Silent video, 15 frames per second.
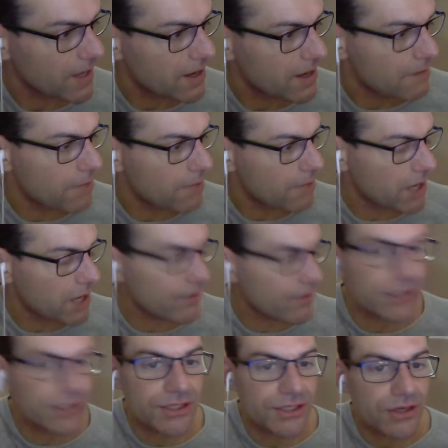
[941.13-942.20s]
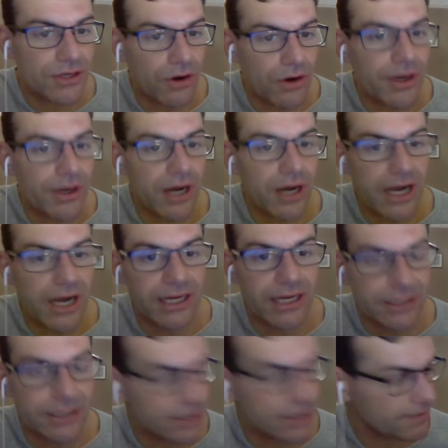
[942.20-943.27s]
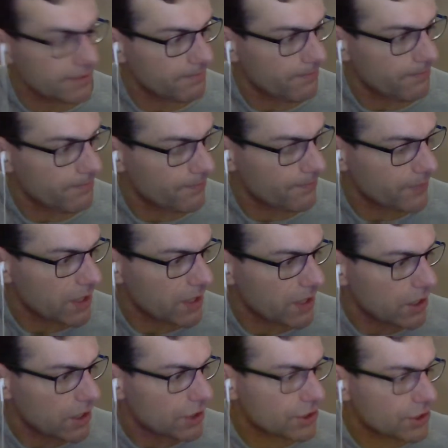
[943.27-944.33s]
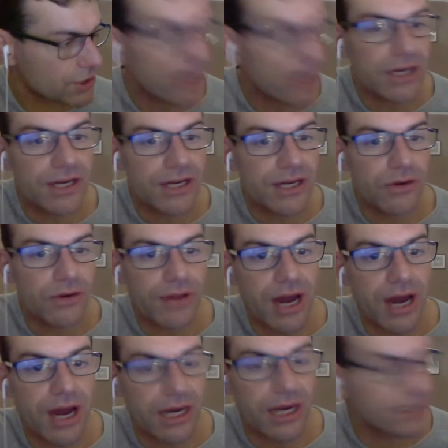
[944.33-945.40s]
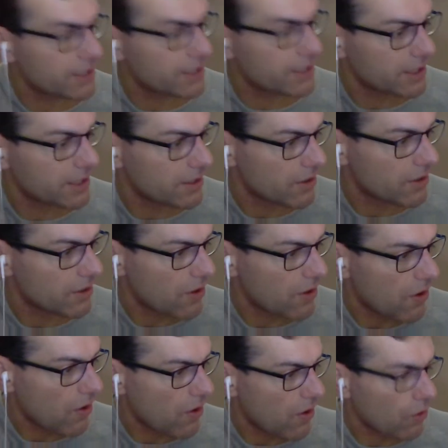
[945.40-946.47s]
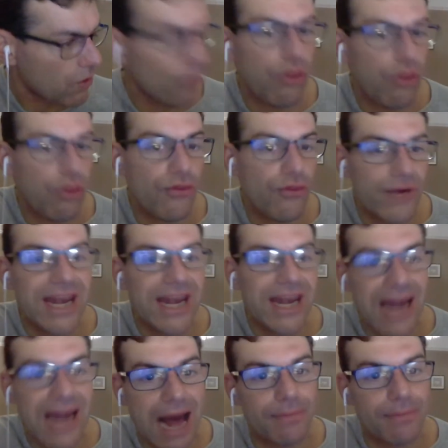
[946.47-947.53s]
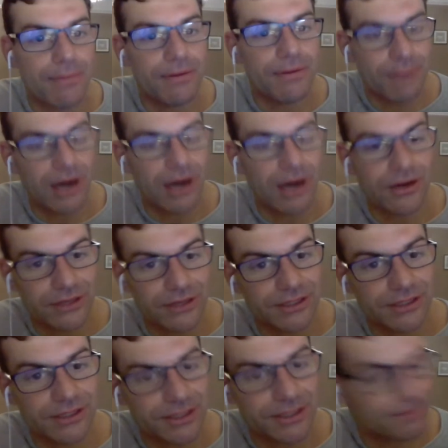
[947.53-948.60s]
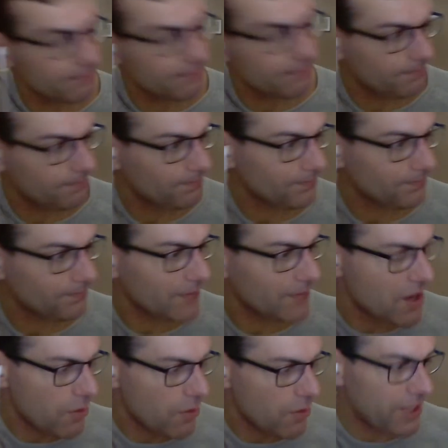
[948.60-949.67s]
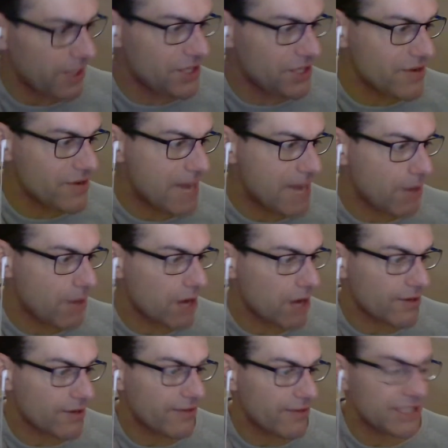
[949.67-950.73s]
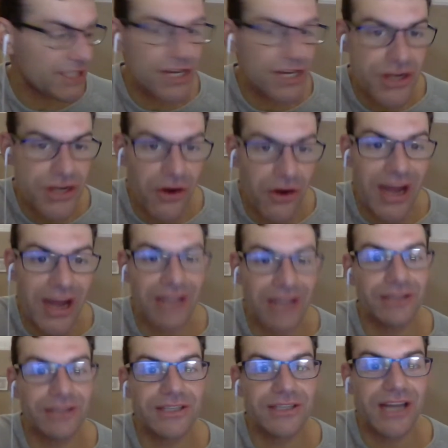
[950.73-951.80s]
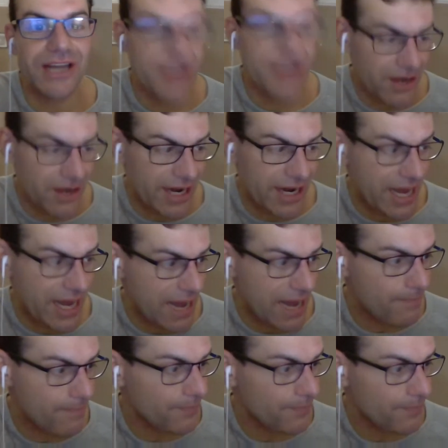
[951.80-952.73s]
parkruns on islands, Scotland and Northern Ireland, or 3-lap parkruns? Which UK parkrun events are not held at 9 a.m.?